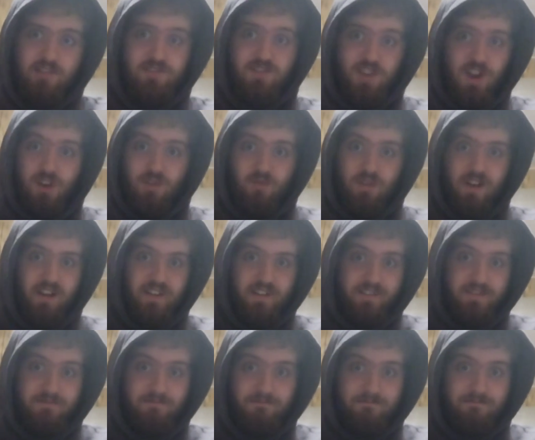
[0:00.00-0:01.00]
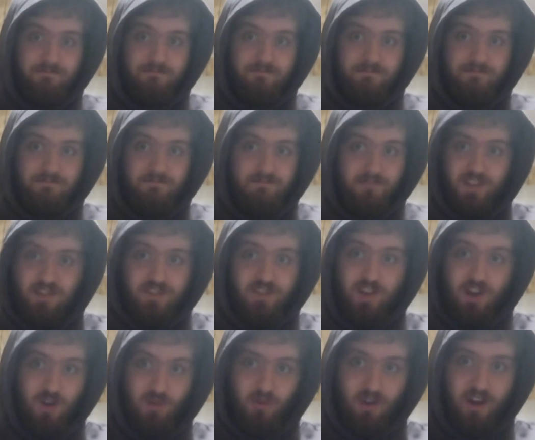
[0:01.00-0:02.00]
There's no way. There's
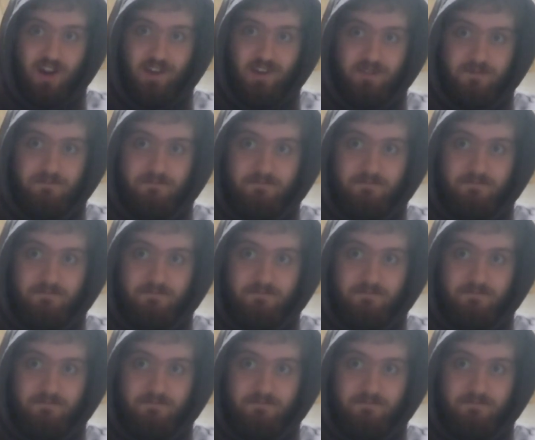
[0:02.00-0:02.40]
no way.